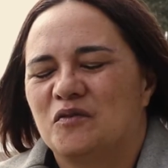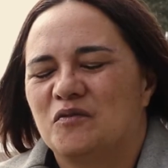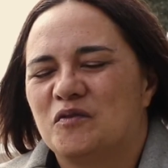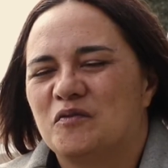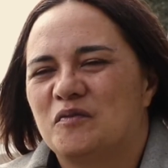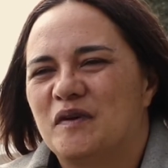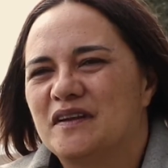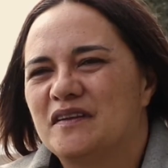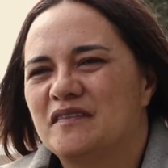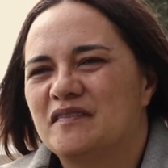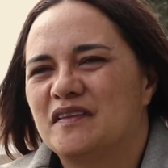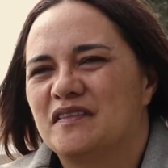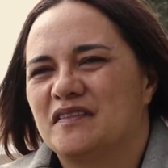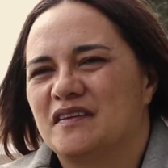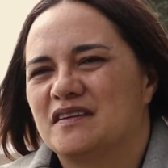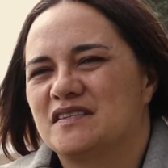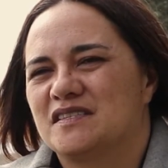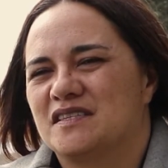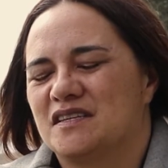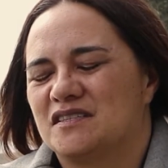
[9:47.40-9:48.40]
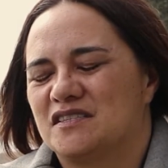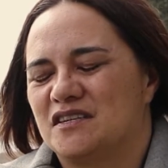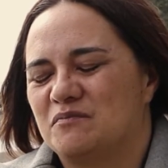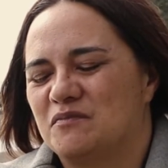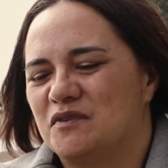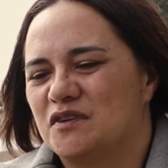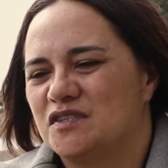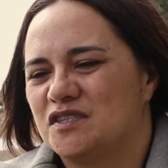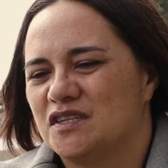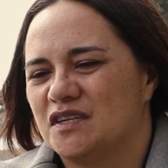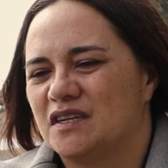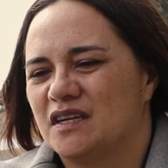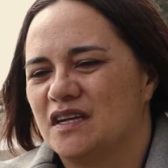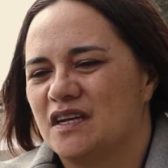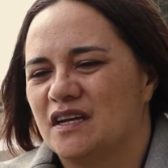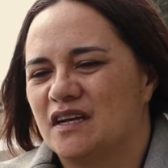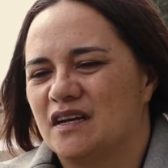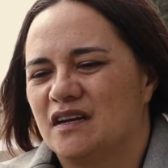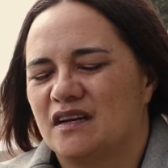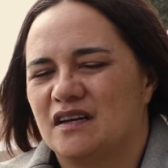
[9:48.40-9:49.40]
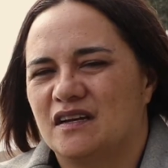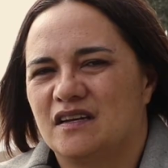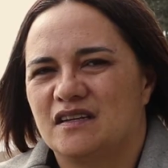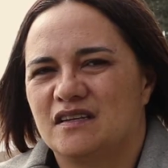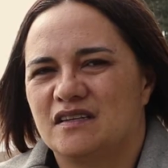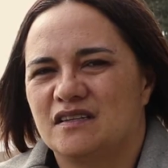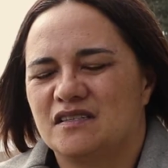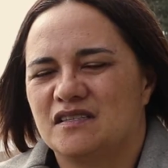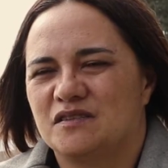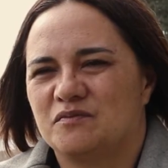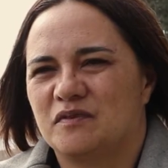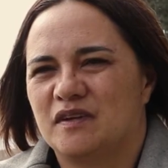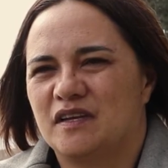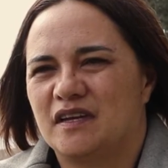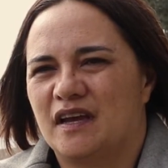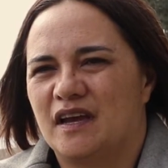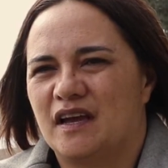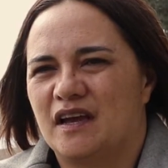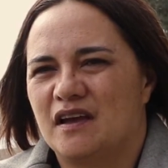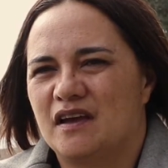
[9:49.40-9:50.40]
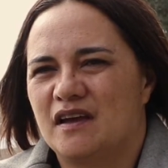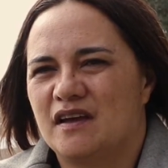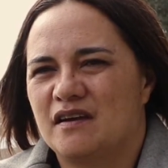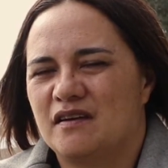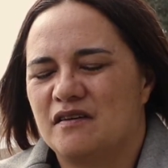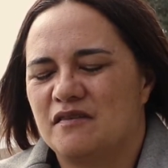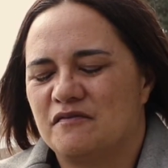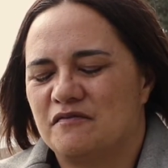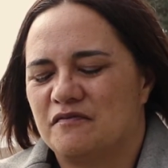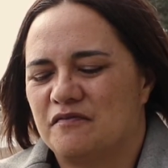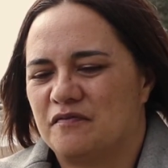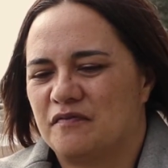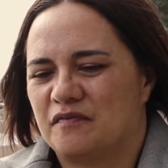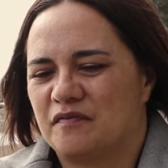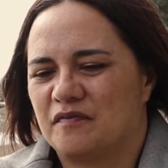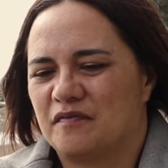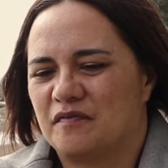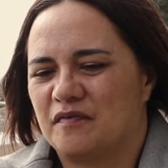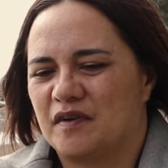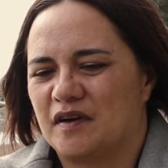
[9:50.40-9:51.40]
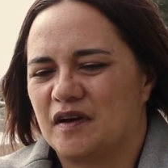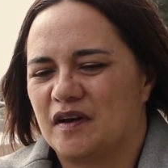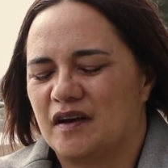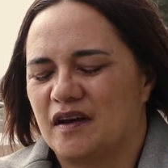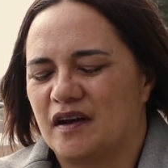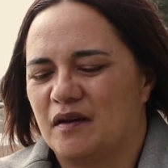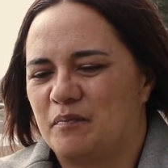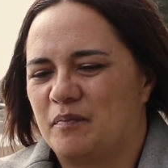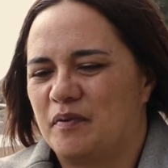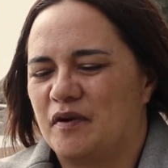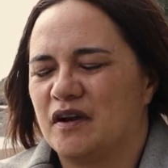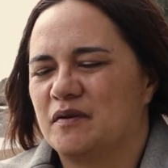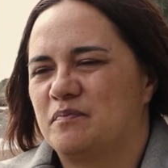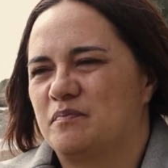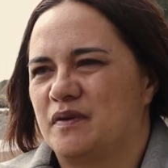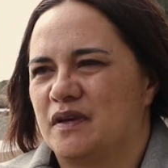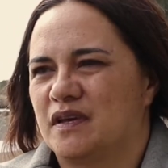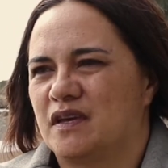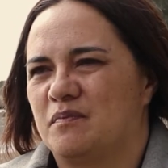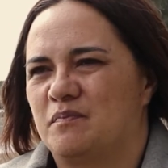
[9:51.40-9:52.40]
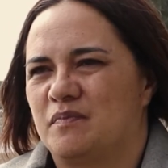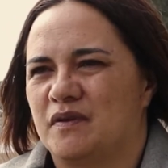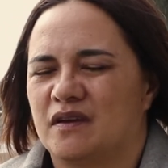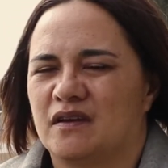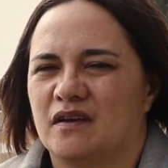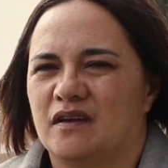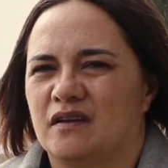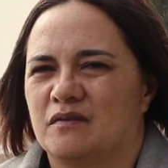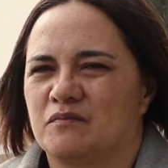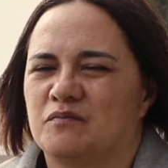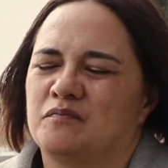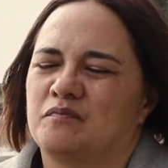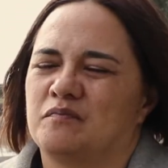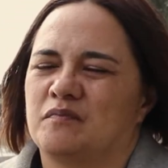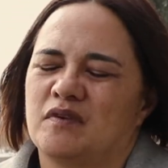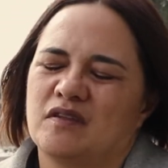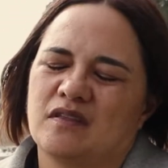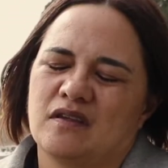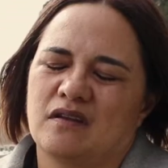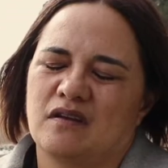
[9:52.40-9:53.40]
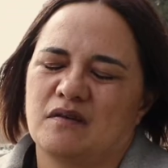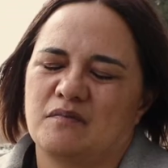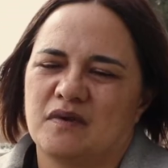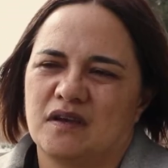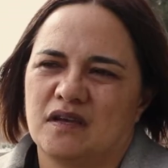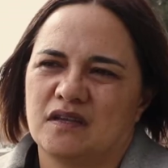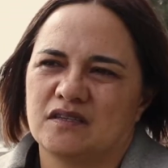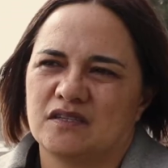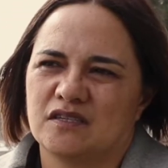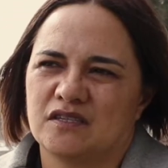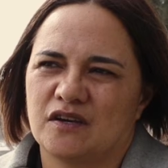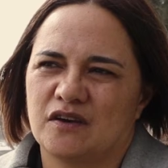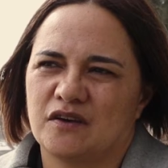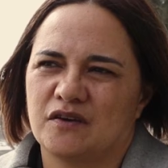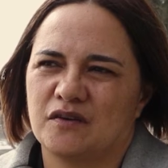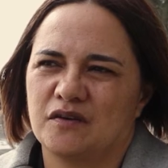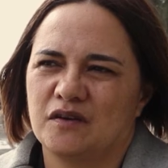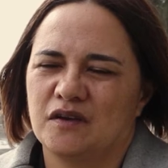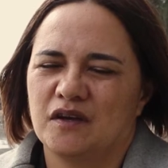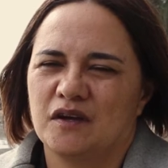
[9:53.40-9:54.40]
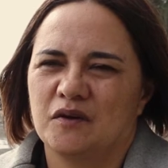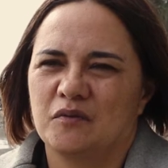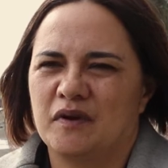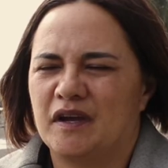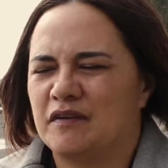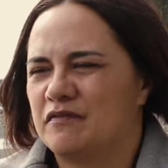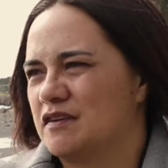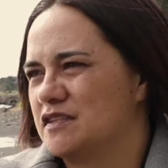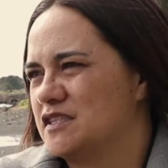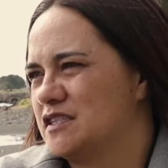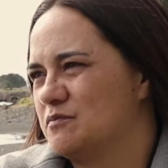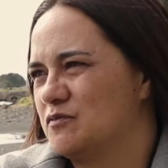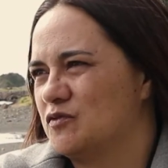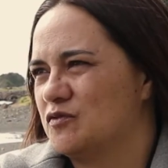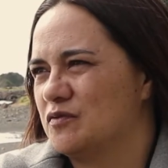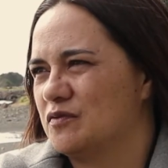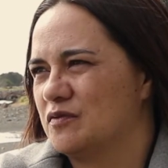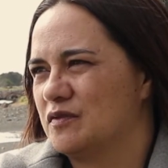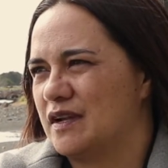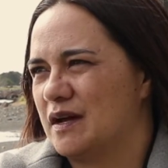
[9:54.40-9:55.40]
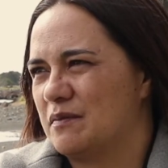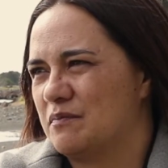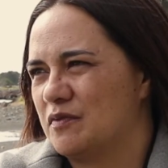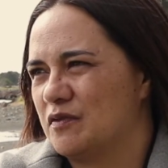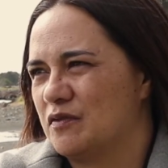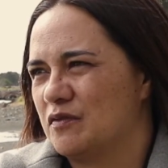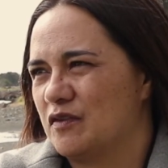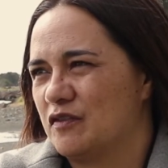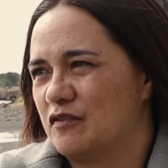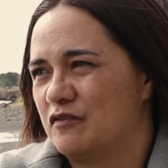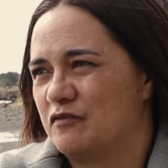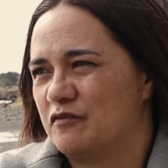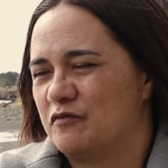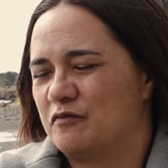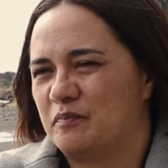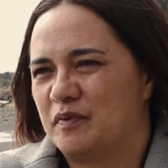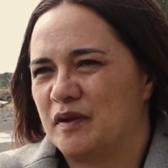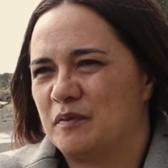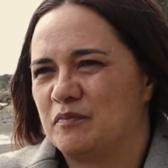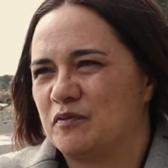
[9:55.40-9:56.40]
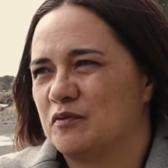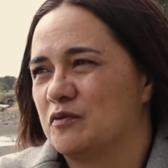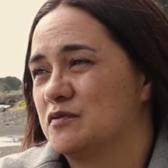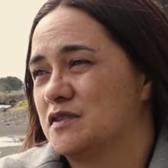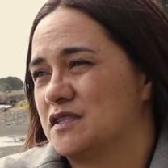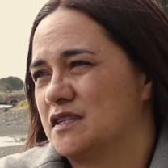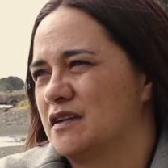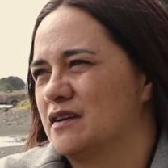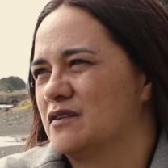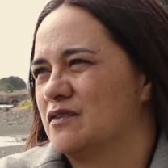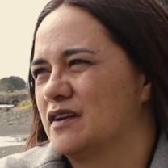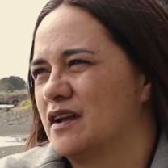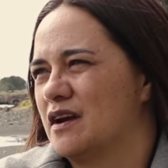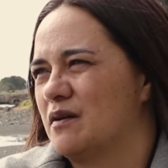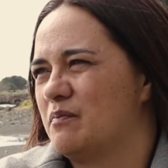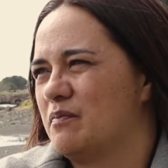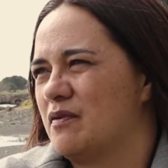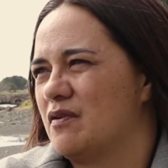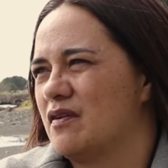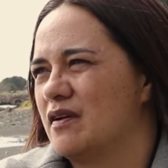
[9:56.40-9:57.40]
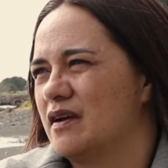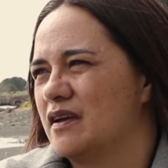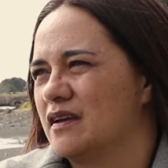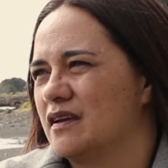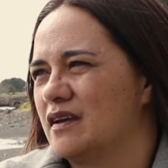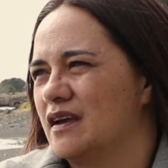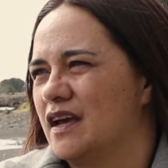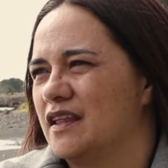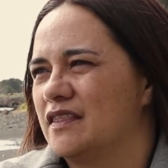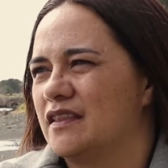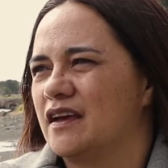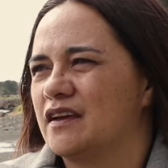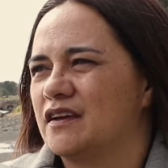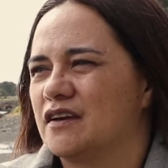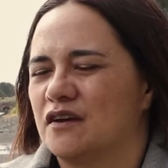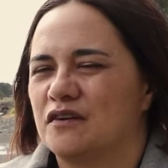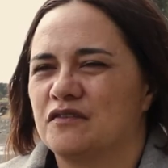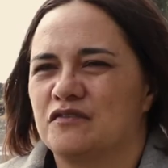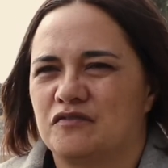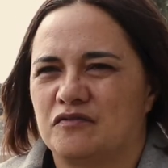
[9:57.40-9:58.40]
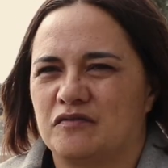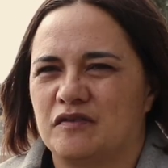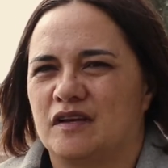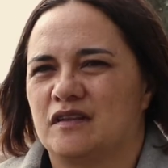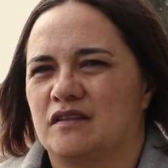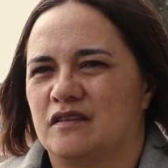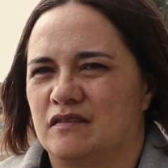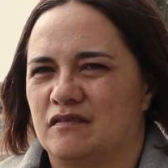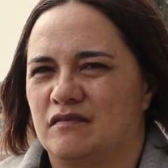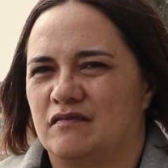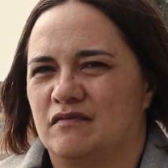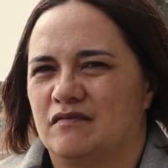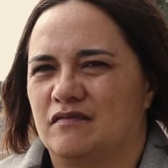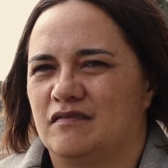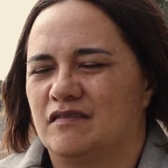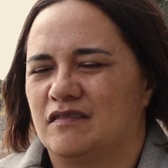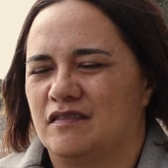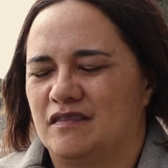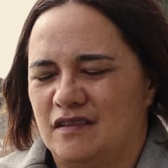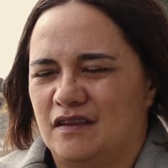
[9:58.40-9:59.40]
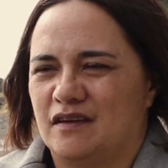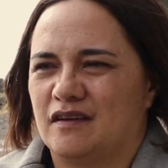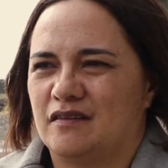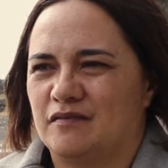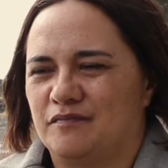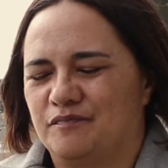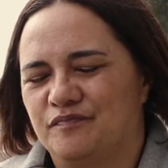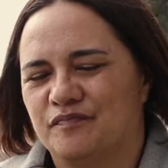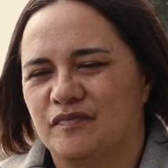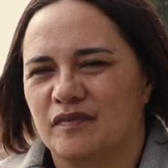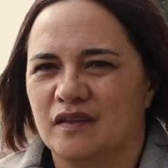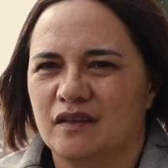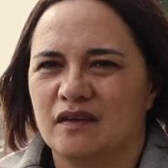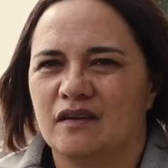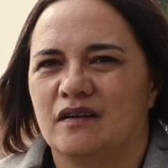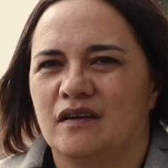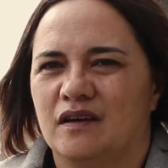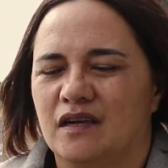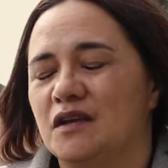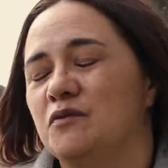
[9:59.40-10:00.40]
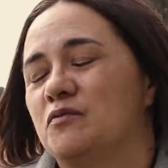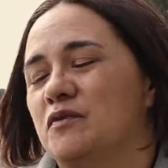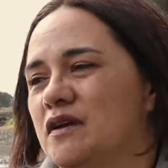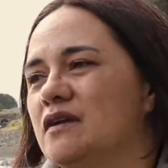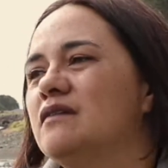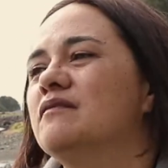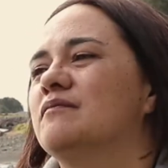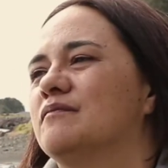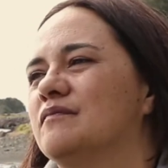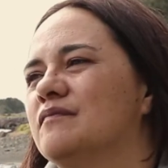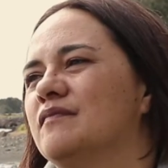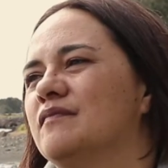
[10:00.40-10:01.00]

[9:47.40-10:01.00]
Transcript: Well, one of the things that's emerging here is we have a pai peke peke, and by that I mean, so we have a small number of people sitting on our pai, and they go throughout the iwi